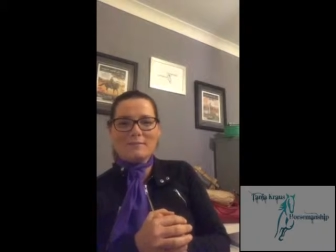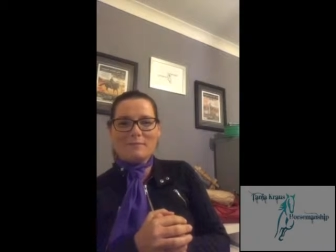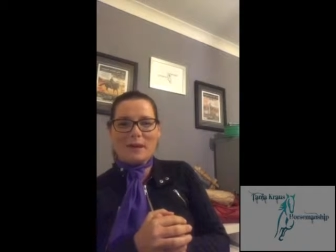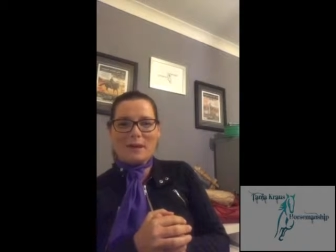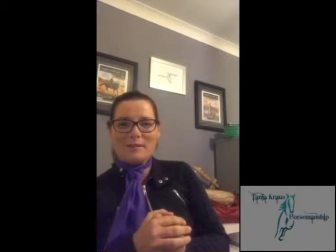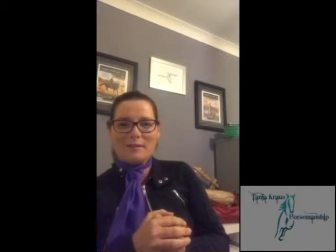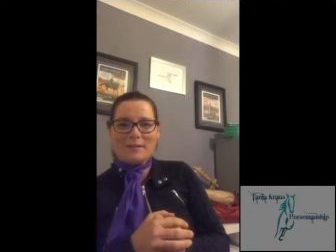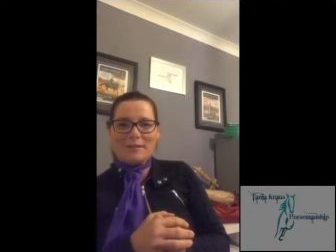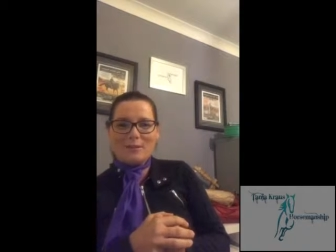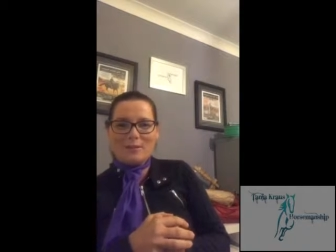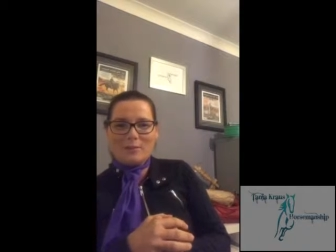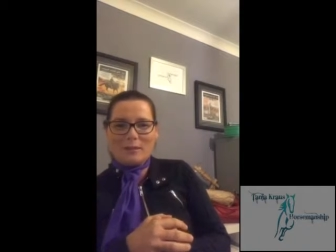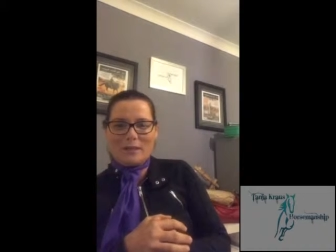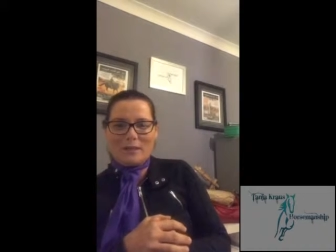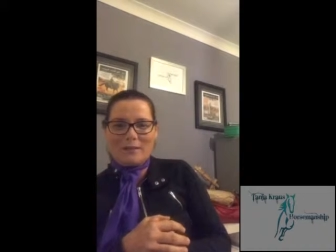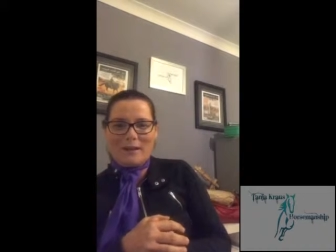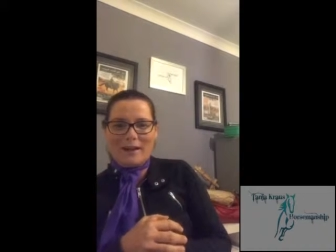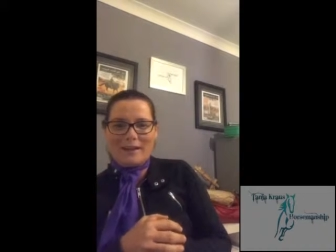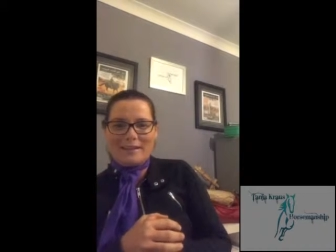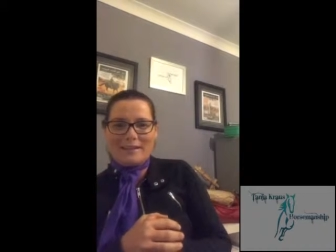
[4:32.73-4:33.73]
It made me a little
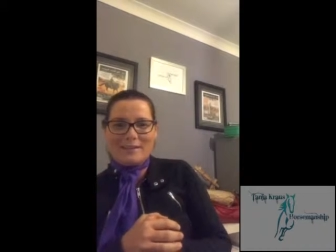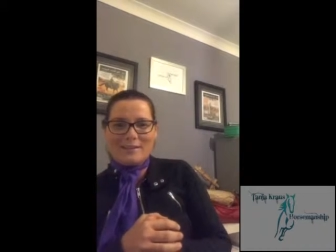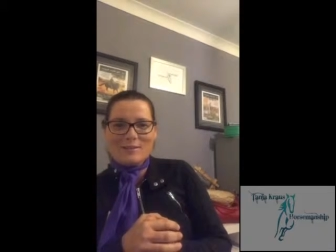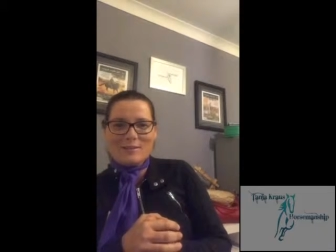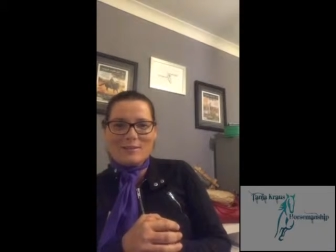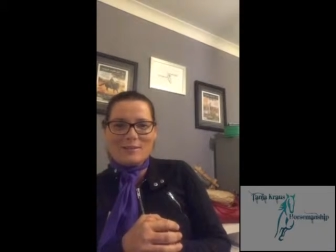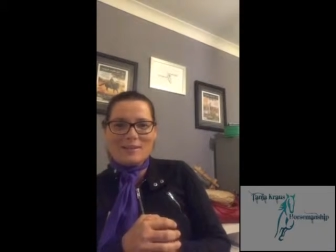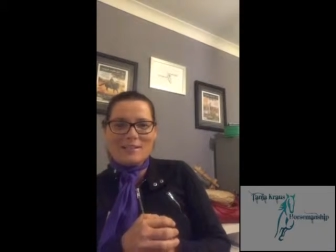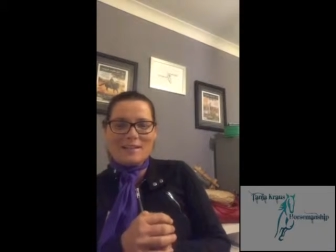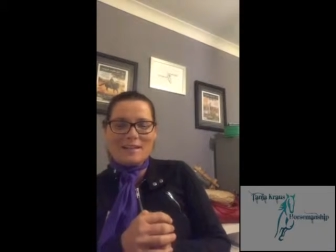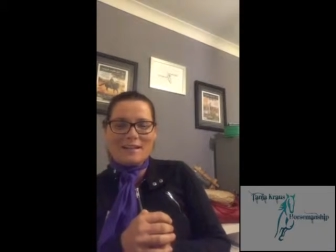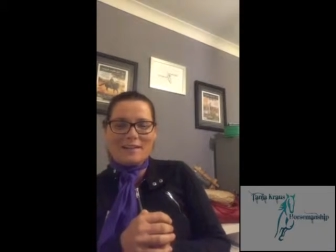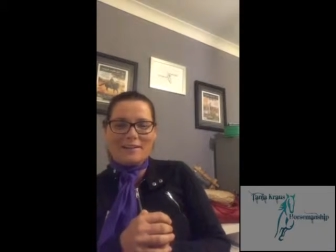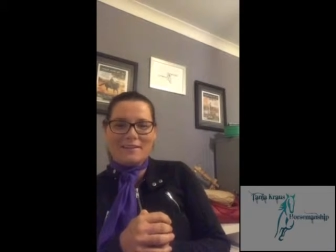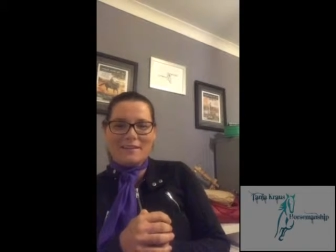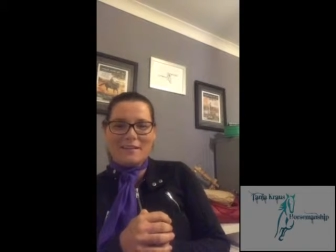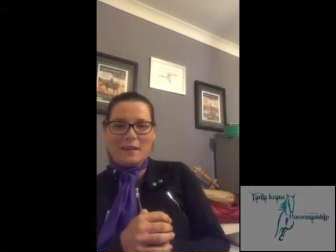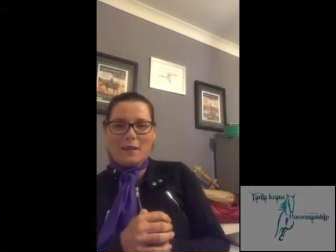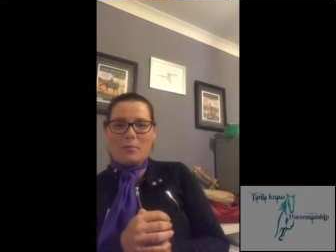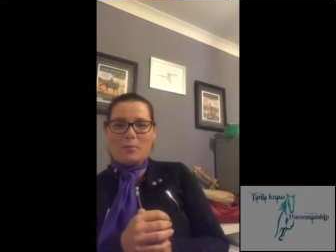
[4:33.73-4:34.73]
bit cranky because I was stuck at
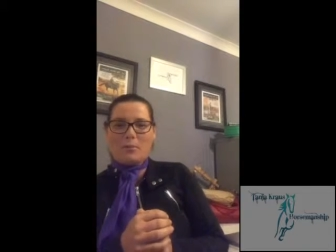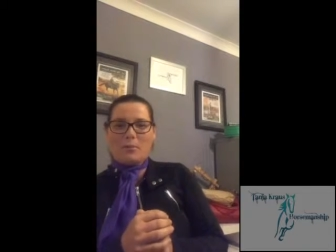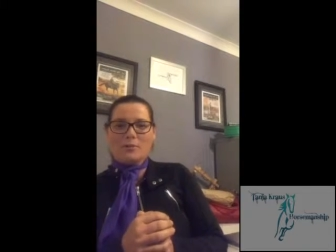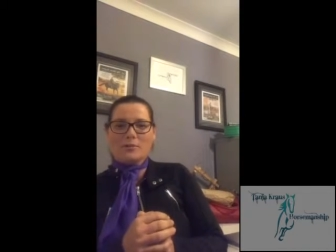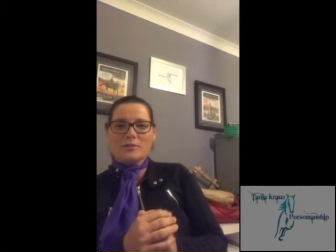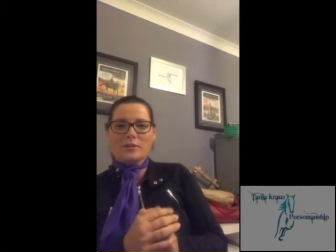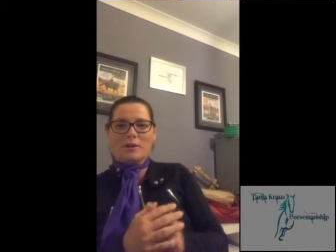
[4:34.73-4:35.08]
the airport,